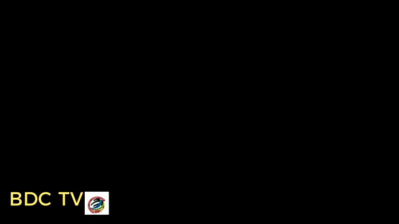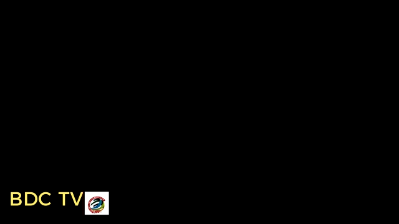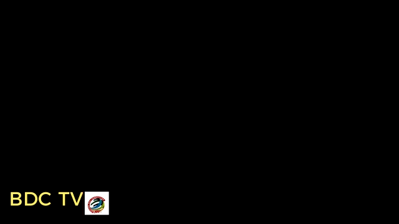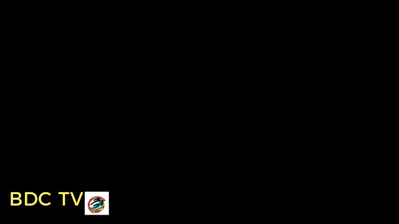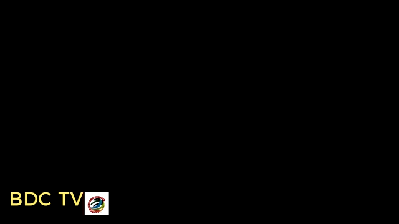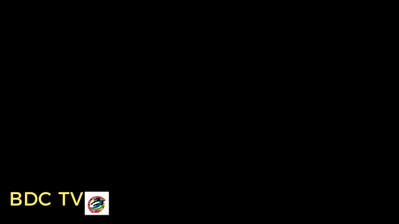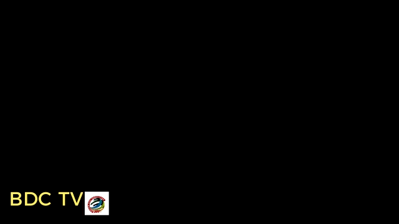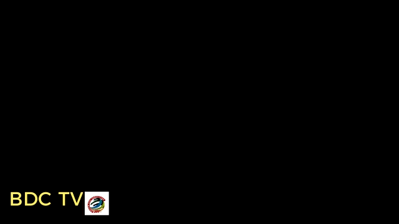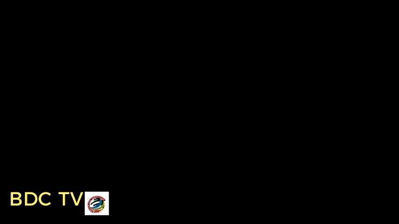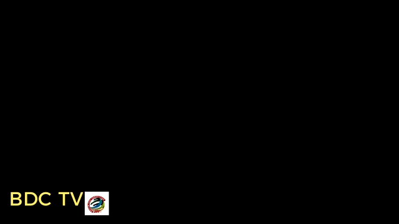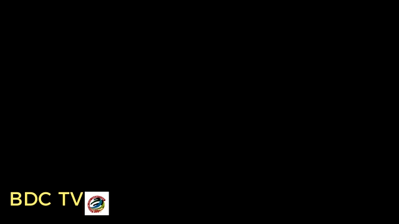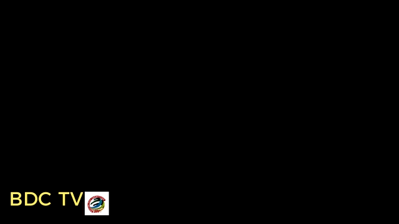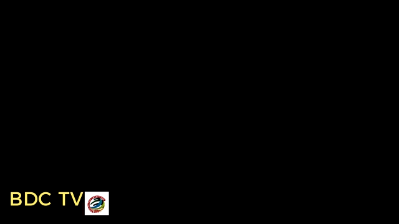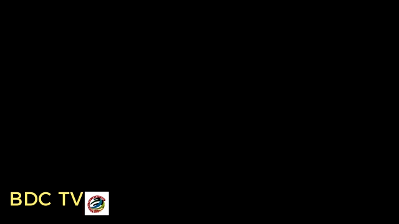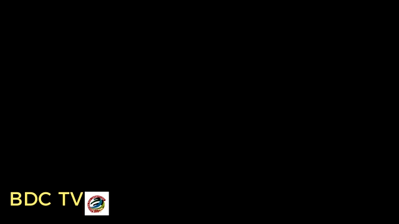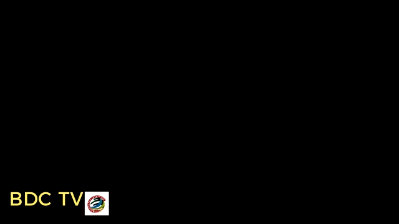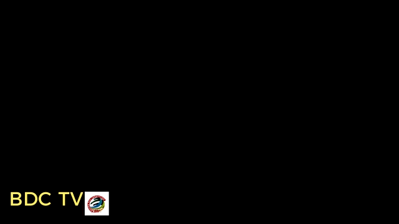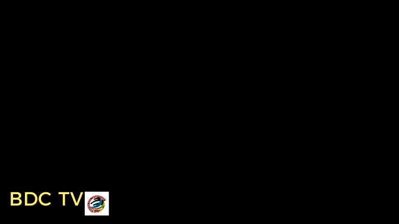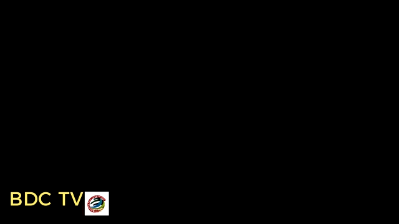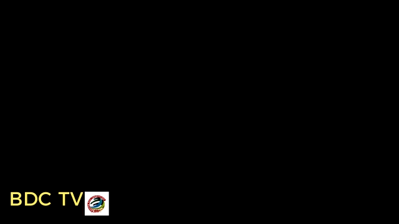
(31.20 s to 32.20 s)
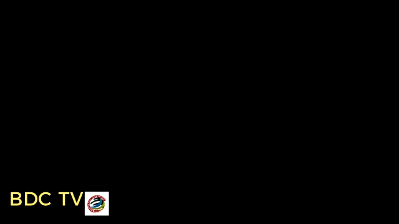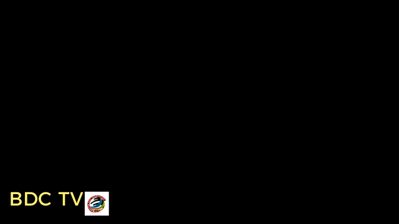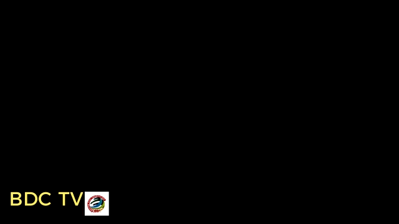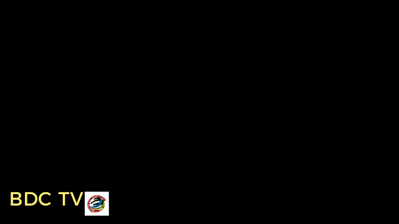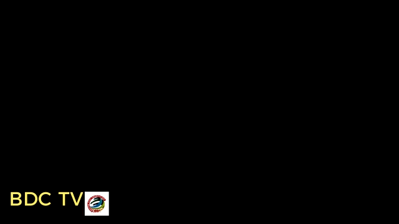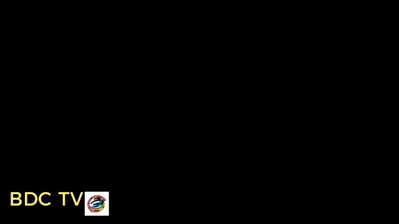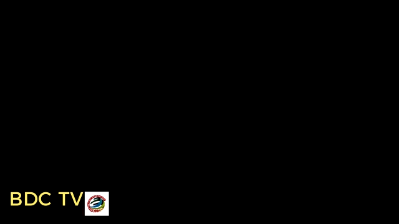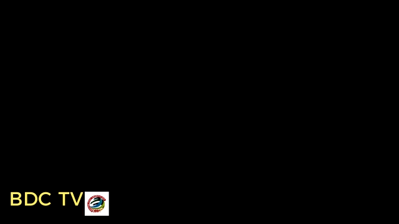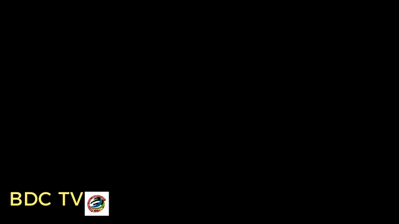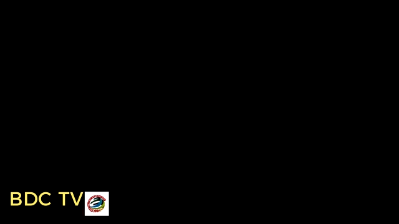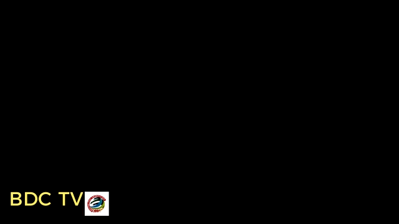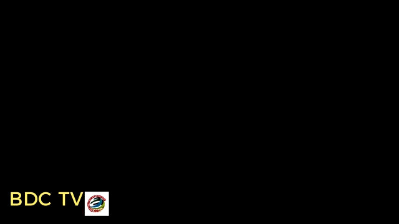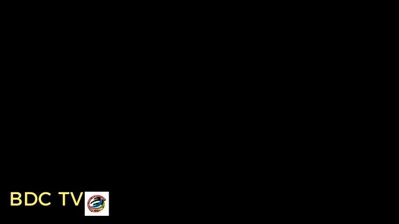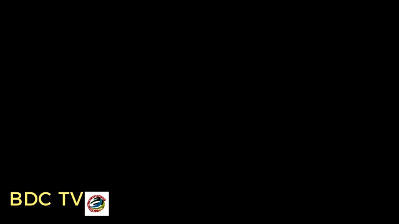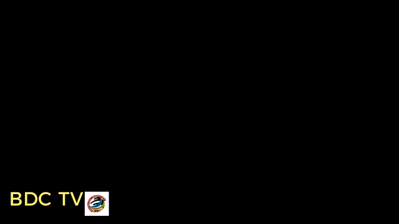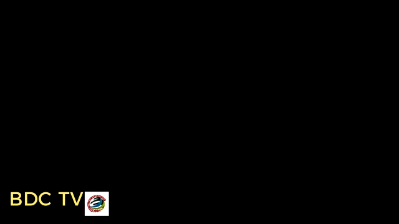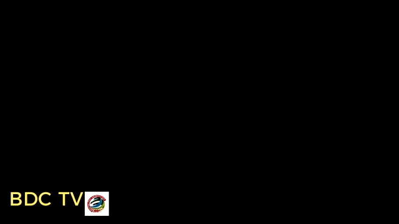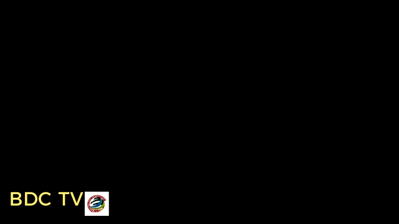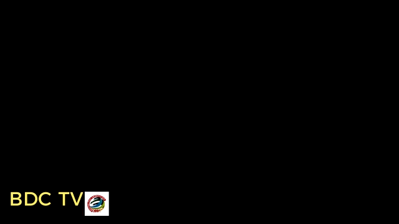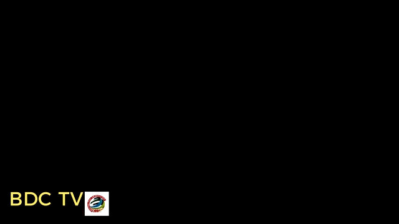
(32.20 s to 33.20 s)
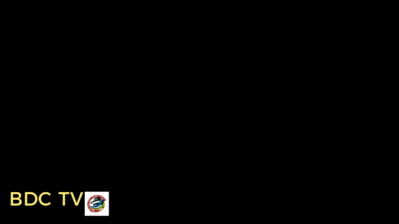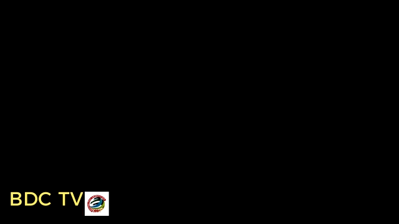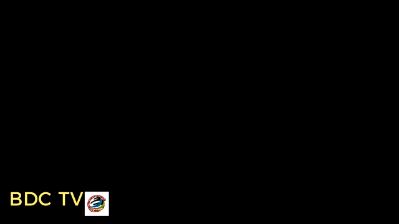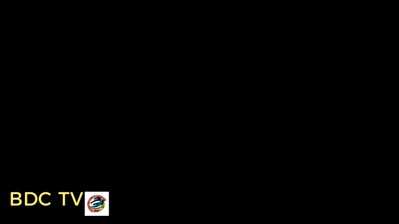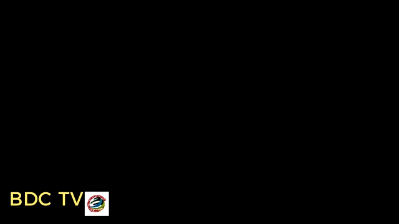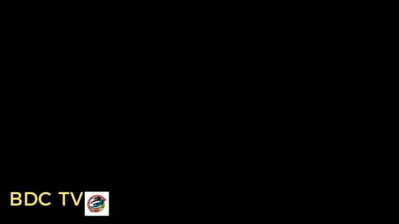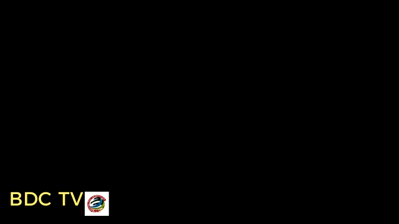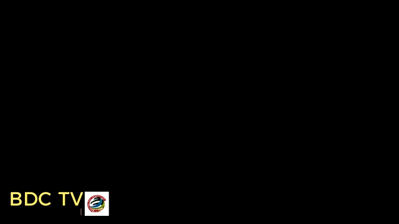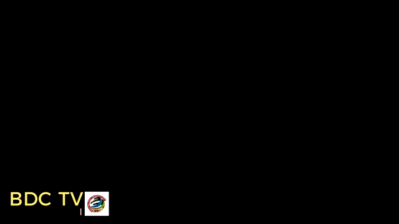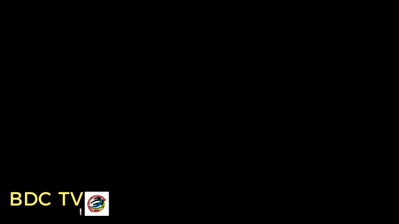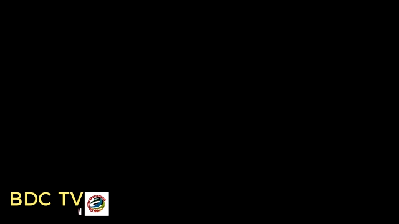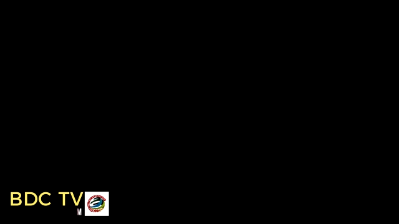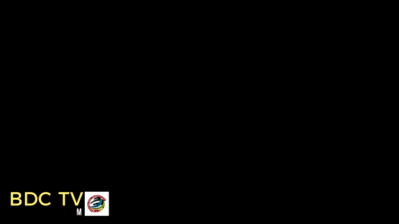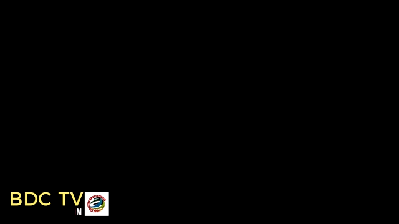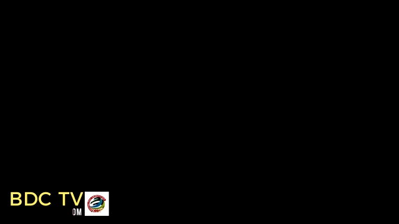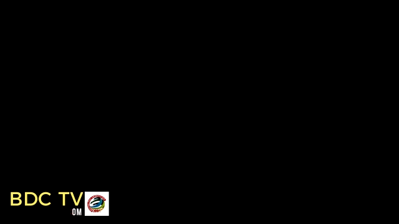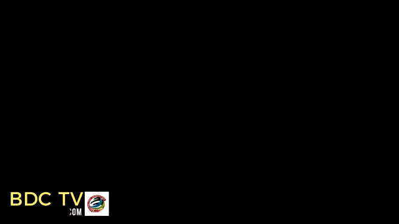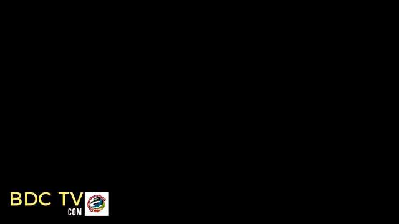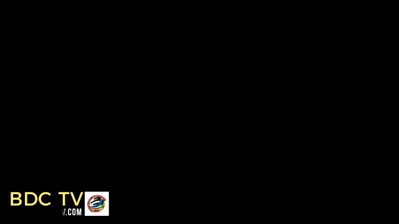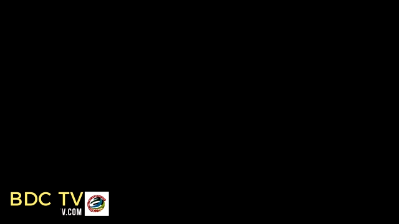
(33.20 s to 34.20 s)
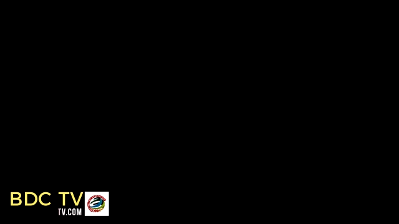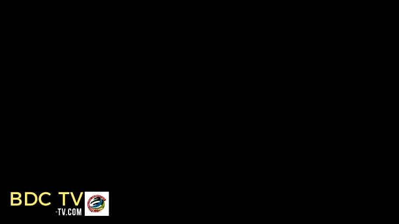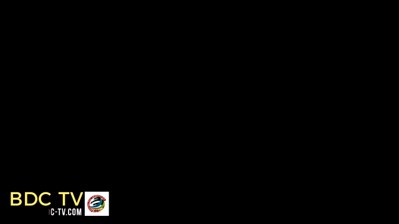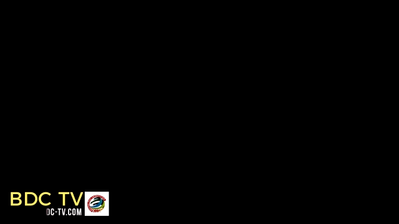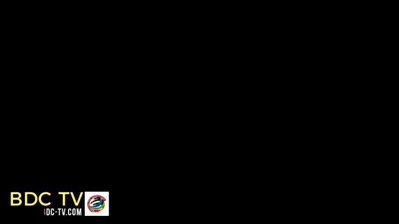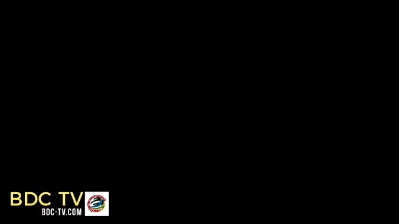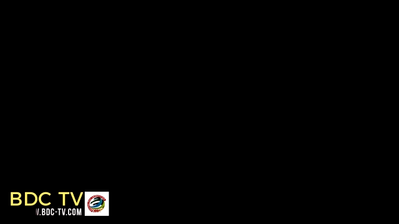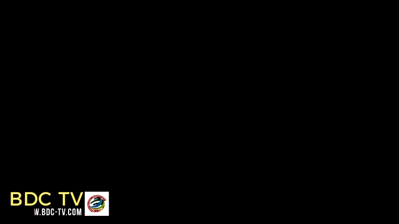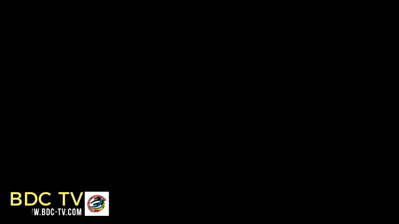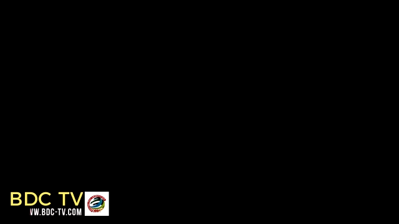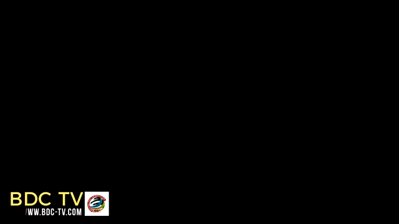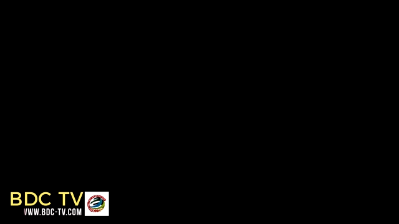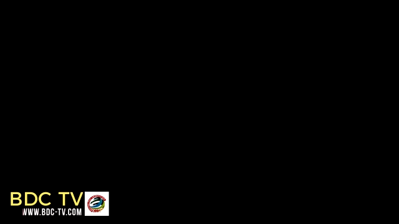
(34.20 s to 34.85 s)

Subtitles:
(no speaker visible)